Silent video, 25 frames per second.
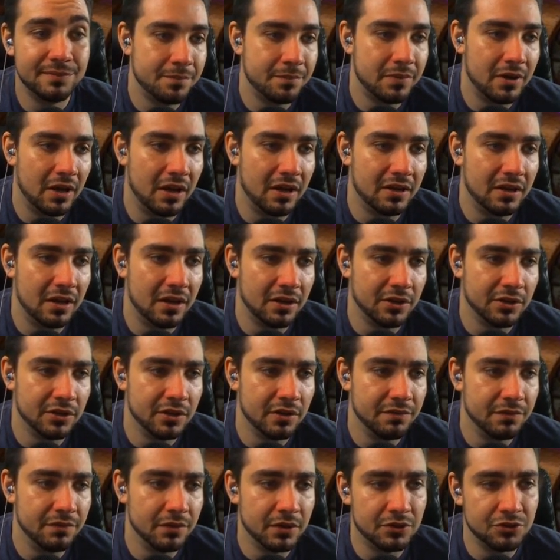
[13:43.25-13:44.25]
Probably not good
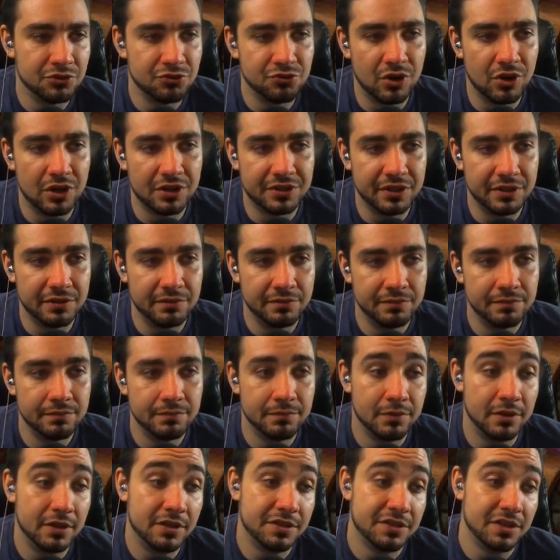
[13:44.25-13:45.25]
enough for Constructed.
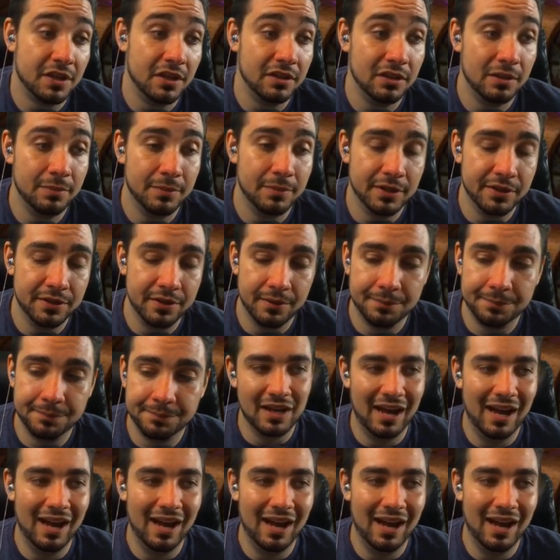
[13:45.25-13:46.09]
Pretty solid and limited though.